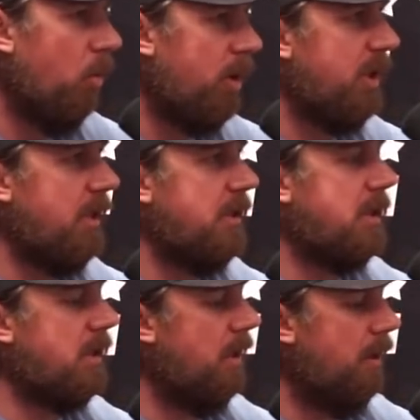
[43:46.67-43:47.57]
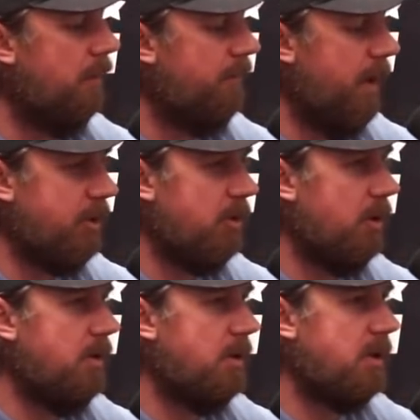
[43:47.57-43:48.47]
which is
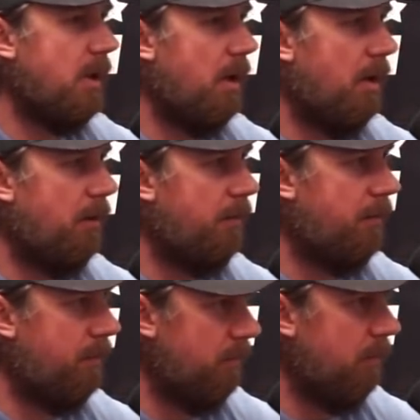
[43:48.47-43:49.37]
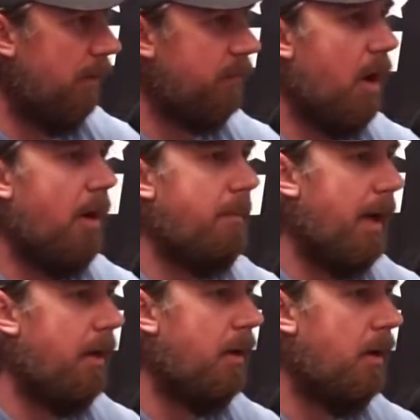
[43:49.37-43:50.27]
veterans of
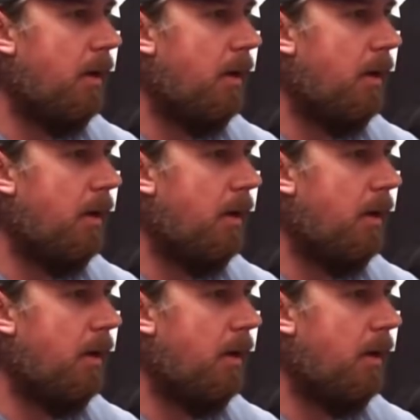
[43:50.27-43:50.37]
combat?